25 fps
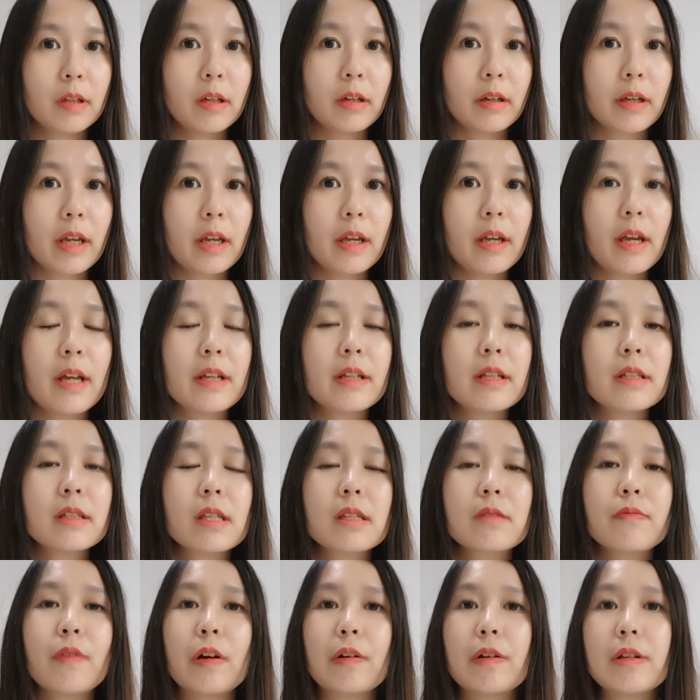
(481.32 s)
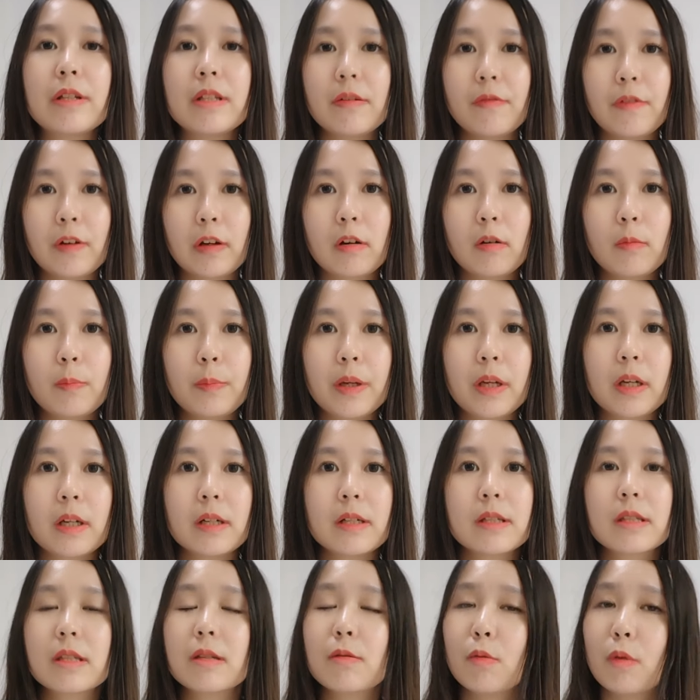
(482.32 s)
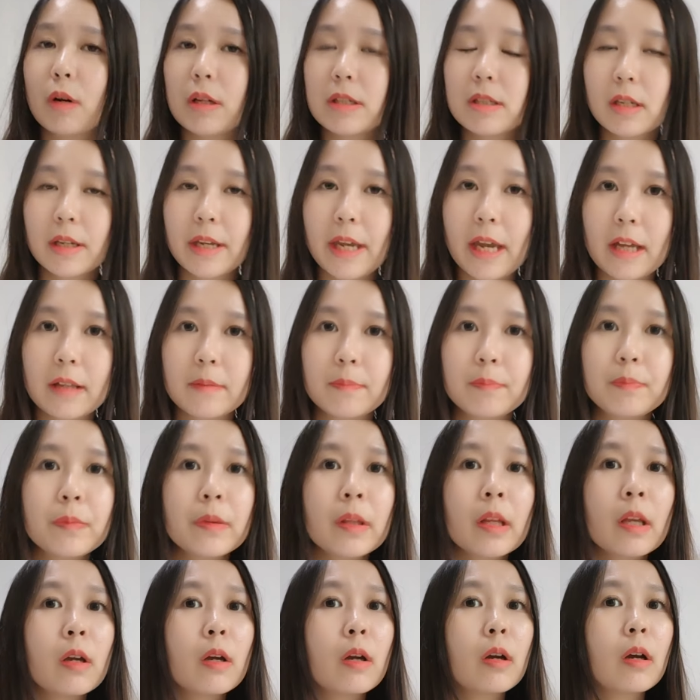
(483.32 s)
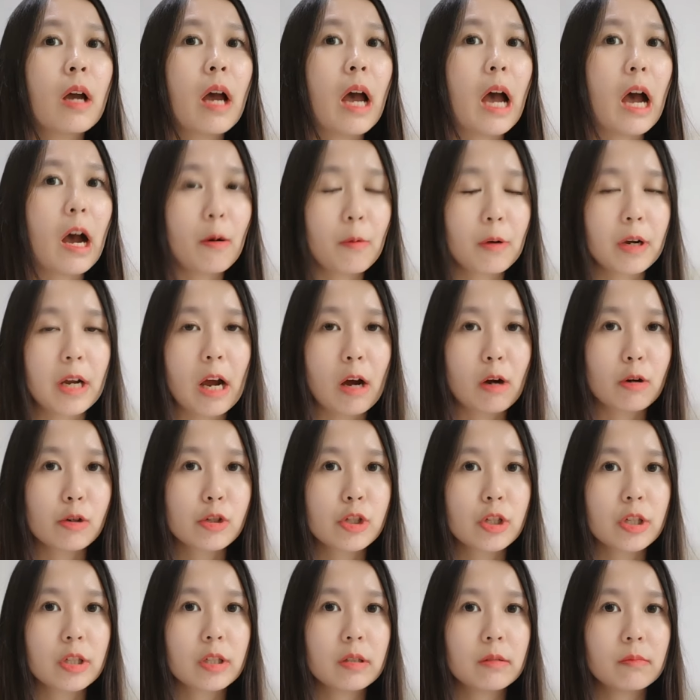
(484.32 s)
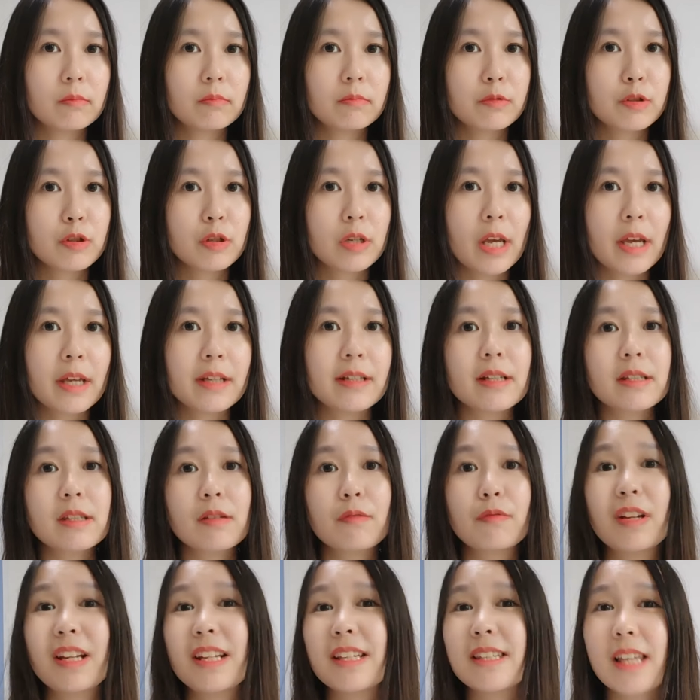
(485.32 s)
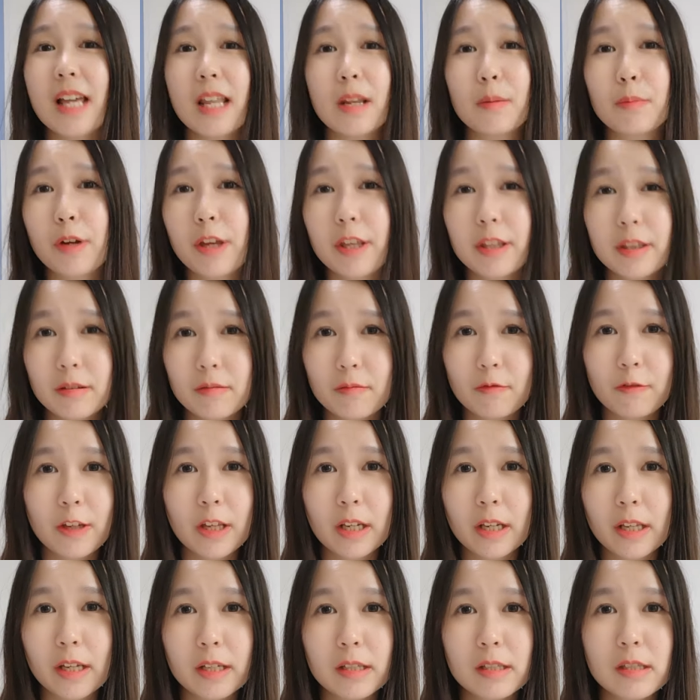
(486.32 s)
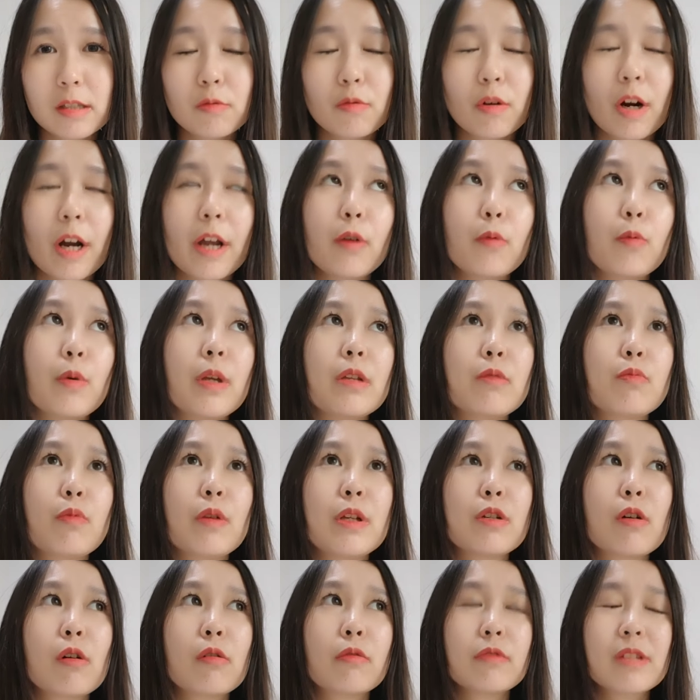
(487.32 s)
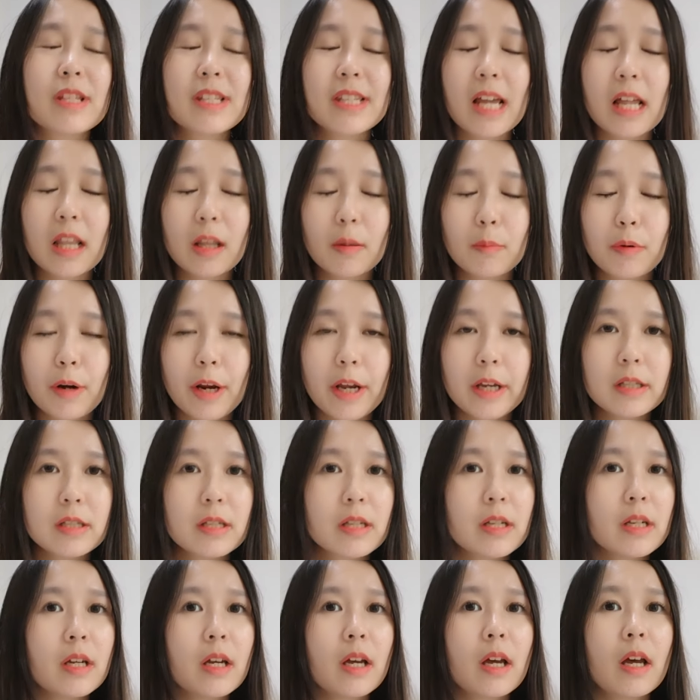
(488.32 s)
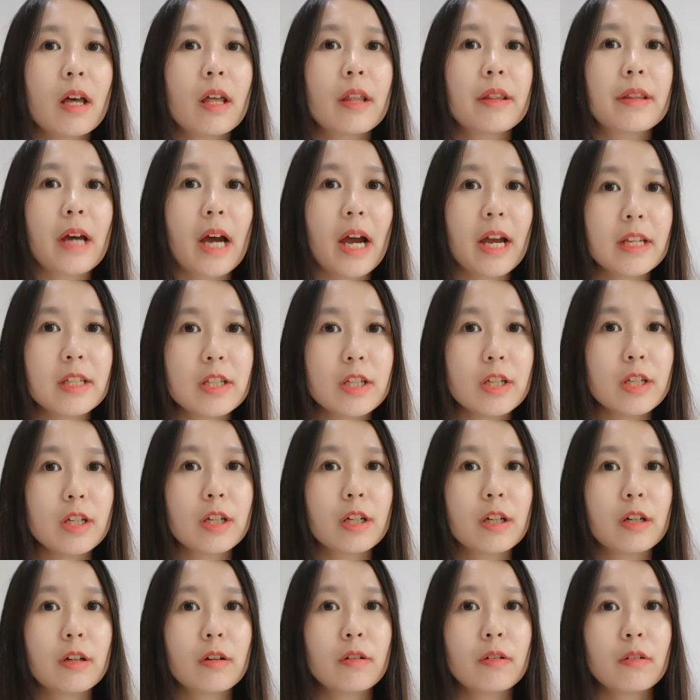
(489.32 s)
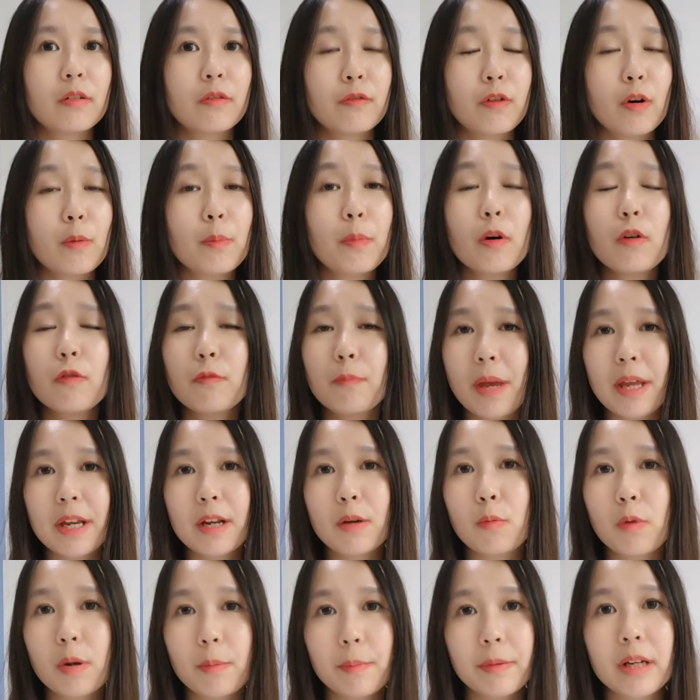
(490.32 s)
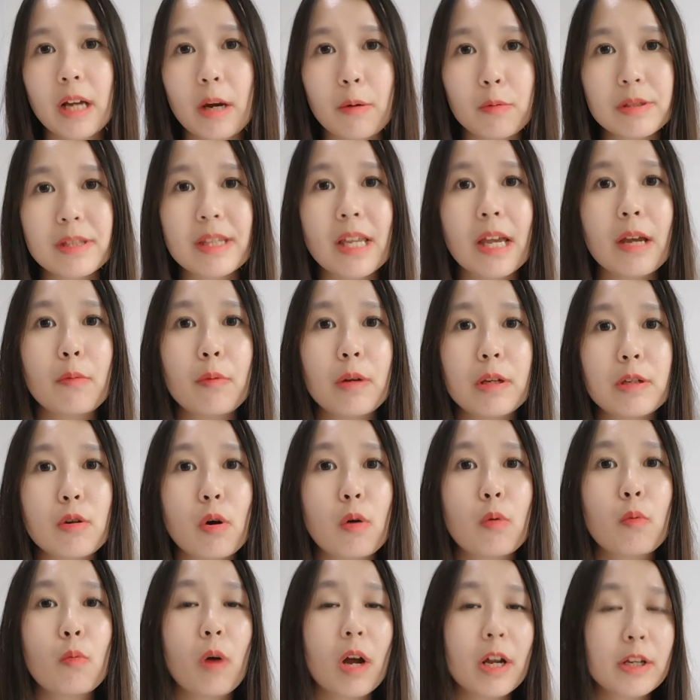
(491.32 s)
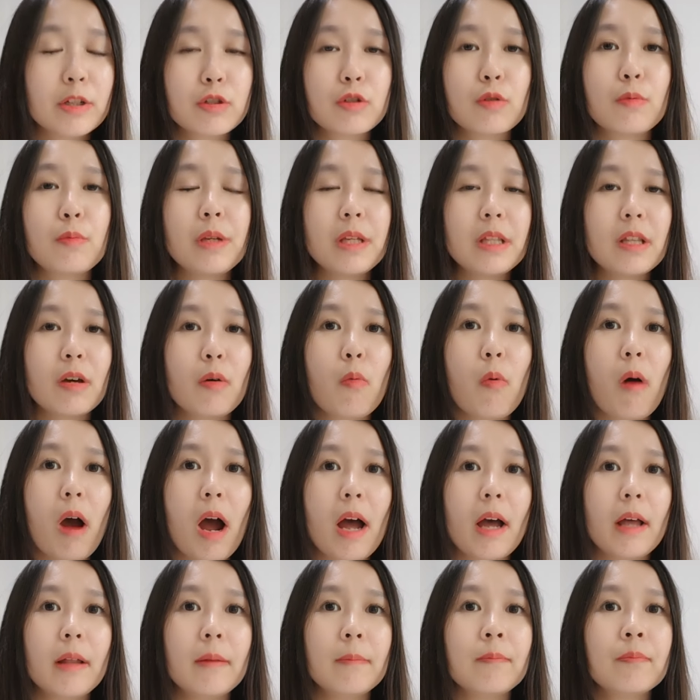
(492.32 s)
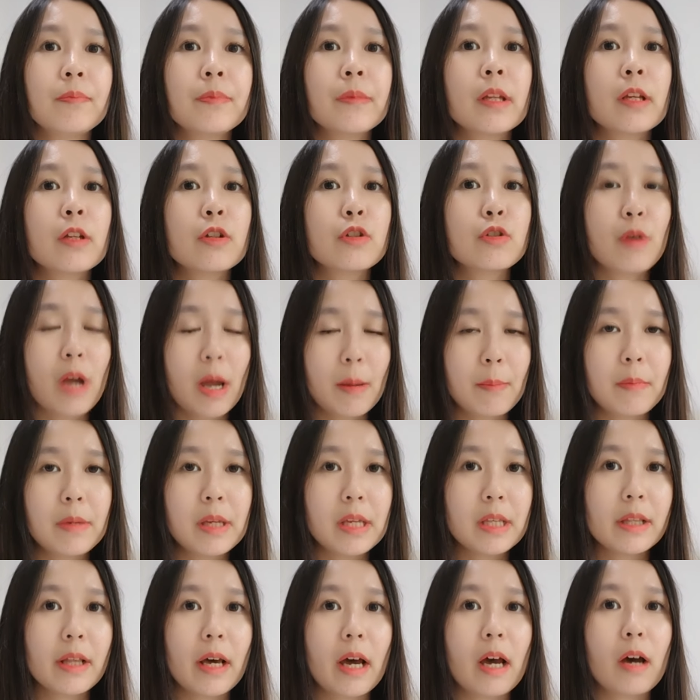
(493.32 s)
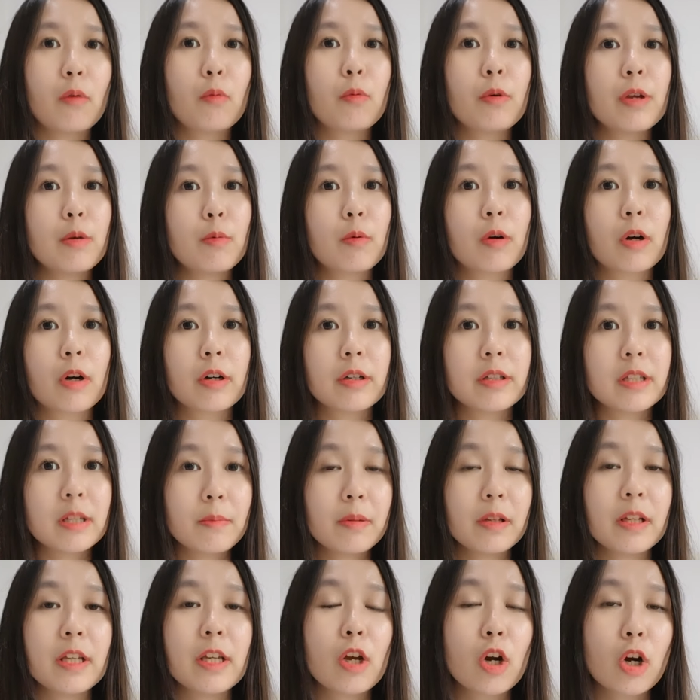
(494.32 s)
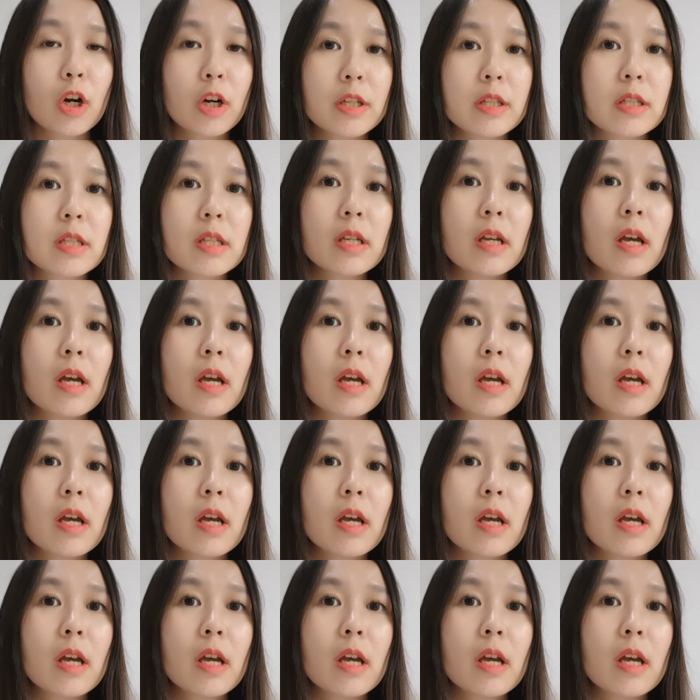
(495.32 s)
Okay, and this is very difficult because once again, our culture today doesn't really celebrate feelings, right? We don't celebrate the idea, for both men and women, I would say. We don't want to be the one to admit that we were deeply hurt.